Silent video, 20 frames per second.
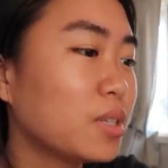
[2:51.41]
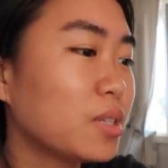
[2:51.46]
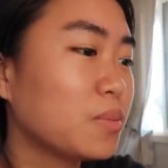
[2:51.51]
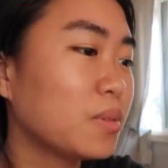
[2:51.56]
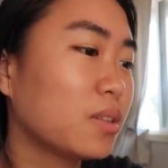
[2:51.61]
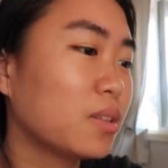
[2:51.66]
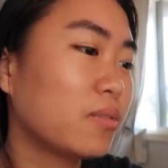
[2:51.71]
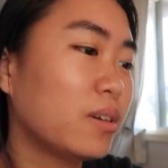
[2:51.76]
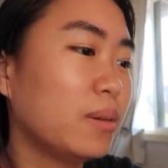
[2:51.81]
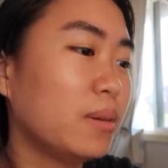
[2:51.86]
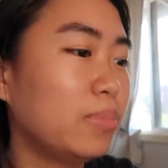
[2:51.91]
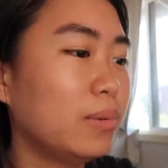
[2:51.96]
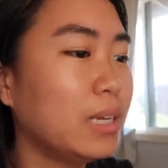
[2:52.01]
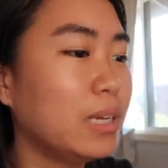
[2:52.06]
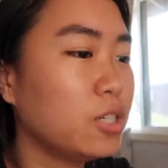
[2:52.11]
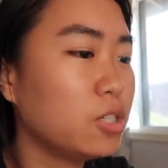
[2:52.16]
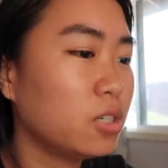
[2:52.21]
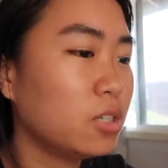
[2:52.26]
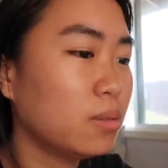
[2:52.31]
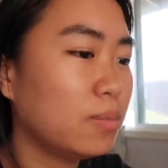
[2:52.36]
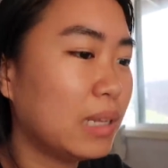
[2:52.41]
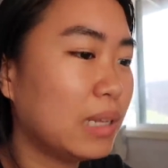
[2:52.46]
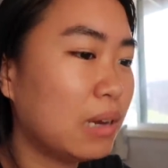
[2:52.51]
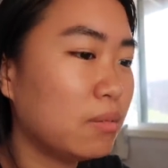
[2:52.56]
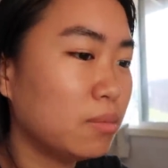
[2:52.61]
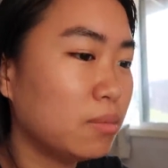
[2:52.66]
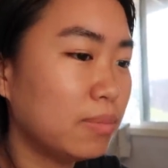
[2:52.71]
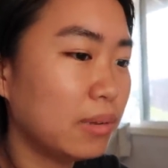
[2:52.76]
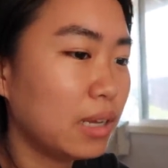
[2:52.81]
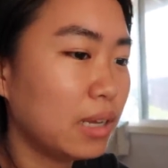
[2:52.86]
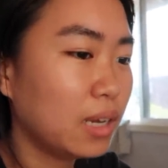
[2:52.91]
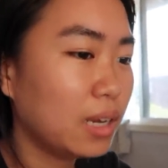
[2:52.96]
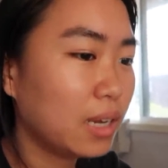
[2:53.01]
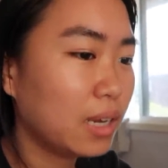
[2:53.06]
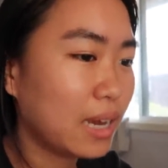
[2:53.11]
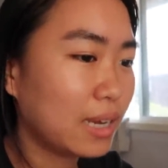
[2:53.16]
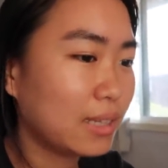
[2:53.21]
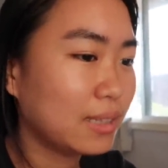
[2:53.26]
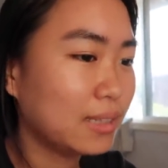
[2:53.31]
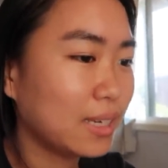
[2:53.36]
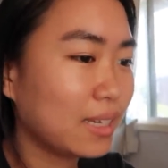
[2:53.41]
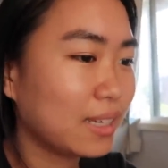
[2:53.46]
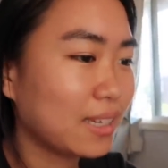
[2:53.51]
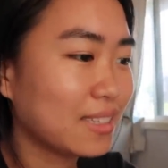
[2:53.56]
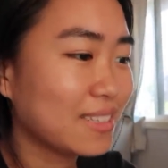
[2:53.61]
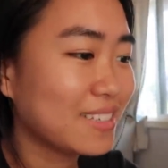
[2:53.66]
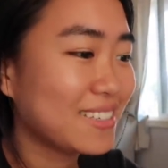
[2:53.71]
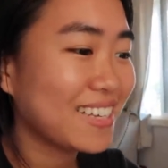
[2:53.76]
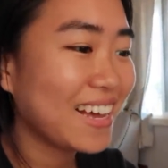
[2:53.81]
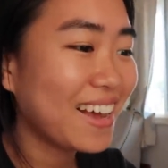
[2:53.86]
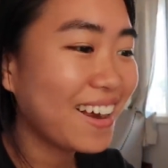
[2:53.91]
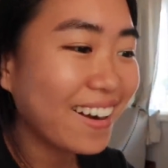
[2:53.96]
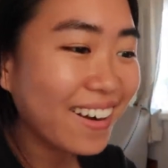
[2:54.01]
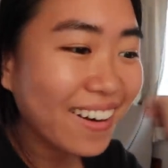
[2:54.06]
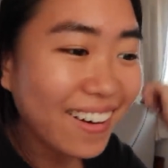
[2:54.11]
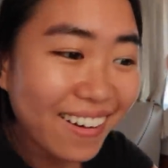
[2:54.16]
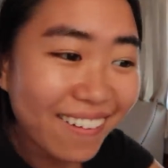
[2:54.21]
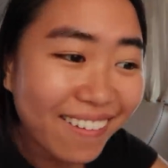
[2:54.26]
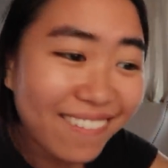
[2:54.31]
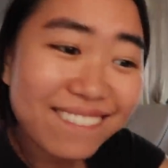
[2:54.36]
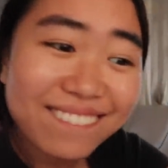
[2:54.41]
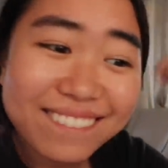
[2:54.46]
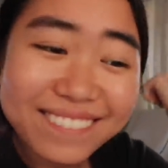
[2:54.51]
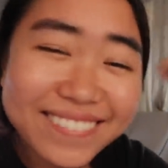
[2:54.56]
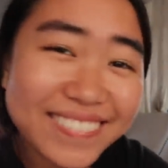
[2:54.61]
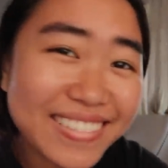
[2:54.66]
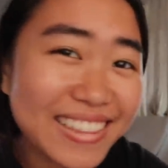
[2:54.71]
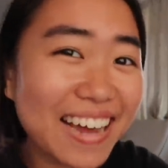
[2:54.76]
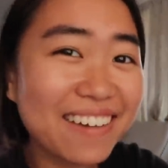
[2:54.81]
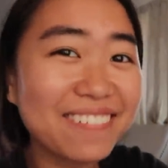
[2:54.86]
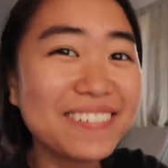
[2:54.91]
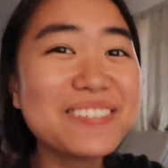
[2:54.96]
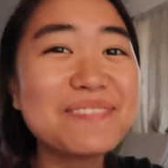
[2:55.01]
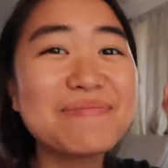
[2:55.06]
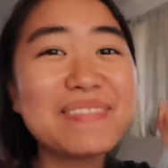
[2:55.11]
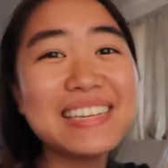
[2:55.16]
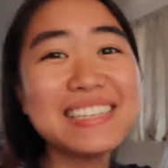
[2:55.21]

It's with great pleasure, blah, blah, blah, at Lincoln Center. That one's